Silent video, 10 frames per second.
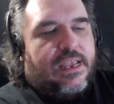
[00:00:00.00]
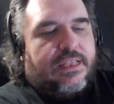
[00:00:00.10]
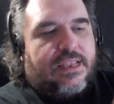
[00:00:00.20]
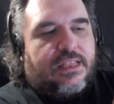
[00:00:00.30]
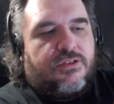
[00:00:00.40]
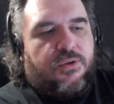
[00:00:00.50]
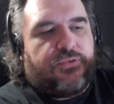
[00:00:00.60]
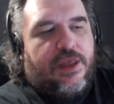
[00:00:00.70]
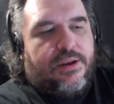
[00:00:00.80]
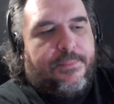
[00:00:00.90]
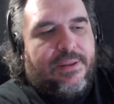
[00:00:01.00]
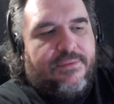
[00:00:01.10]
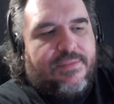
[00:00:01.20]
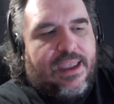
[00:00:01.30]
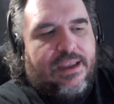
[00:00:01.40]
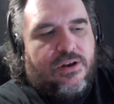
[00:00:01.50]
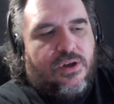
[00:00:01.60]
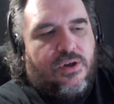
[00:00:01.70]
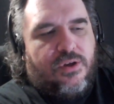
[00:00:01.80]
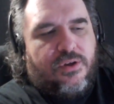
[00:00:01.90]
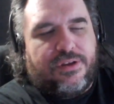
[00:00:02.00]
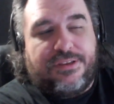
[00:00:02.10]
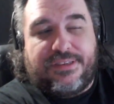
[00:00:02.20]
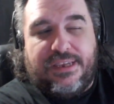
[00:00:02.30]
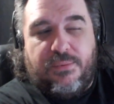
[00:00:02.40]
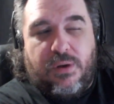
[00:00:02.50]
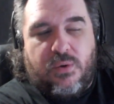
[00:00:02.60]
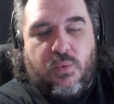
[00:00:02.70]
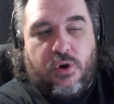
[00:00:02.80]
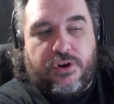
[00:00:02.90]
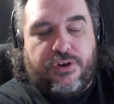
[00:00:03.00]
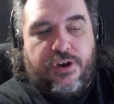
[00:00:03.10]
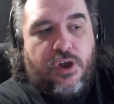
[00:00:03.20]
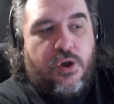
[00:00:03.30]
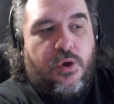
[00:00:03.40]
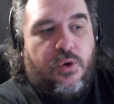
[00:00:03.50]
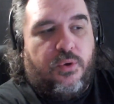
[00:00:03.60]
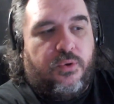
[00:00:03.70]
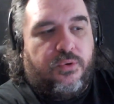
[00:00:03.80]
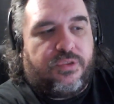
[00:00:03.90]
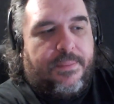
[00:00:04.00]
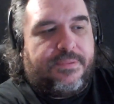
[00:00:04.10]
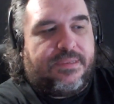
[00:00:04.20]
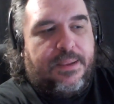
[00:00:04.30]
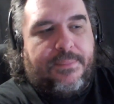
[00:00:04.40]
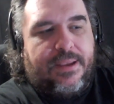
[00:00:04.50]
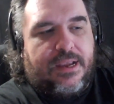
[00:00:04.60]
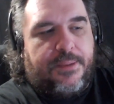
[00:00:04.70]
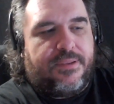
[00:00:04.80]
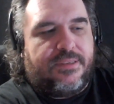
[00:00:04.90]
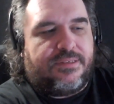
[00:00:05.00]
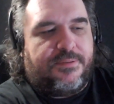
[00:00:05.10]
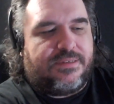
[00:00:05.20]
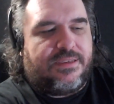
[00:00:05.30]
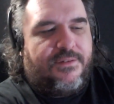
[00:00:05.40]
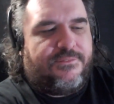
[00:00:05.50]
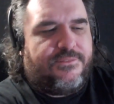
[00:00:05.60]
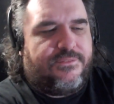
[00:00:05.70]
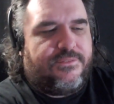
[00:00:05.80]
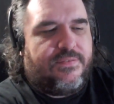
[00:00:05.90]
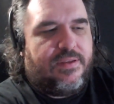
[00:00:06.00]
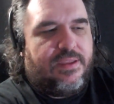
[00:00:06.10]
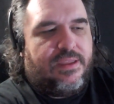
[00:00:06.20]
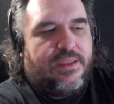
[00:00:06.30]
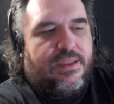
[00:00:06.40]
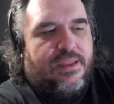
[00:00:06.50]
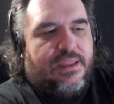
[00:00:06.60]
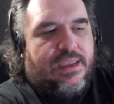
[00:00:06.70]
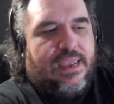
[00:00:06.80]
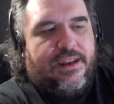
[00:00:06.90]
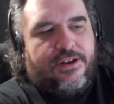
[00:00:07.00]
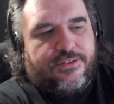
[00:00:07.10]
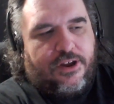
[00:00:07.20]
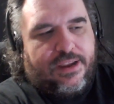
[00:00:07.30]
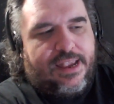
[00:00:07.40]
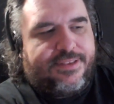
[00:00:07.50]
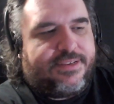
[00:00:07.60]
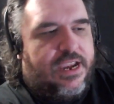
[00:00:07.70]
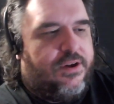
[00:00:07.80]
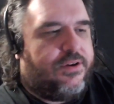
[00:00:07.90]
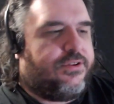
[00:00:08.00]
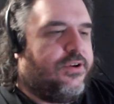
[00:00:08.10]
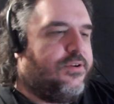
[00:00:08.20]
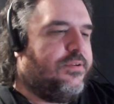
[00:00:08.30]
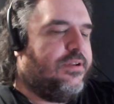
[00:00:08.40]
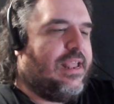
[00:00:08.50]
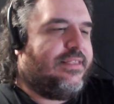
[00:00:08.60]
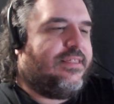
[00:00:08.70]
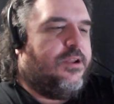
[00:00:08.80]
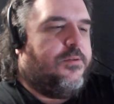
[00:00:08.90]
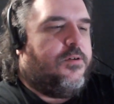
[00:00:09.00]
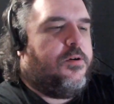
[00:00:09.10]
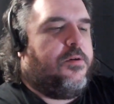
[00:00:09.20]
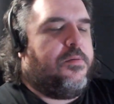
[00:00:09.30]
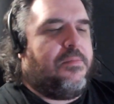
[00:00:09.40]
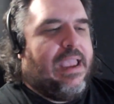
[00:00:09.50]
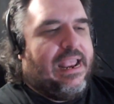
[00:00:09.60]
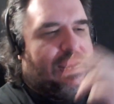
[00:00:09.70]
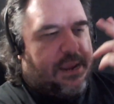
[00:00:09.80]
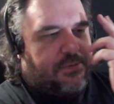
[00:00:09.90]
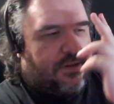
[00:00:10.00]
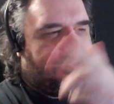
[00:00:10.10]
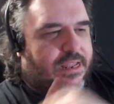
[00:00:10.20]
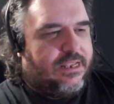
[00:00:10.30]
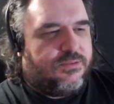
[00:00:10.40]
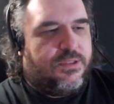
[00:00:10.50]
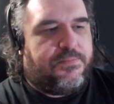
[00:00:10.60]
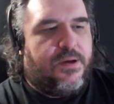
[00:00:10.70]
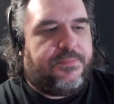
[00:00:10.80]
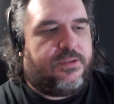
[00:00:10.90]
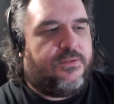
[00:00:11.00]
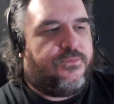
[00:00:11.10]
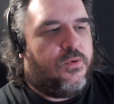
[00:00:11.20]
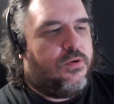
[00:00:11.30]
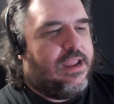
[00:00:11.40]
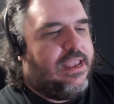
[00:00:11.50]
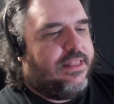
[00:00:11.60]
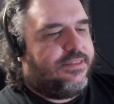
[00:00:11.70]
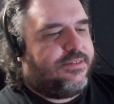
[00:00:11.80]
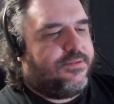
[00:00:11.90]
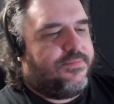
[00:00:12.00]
Like throws down a bit of dialogue and see what Quark knows and see pick up and some stuff. And there's our guest character, nice little alien prosthetics with bumps in the heads.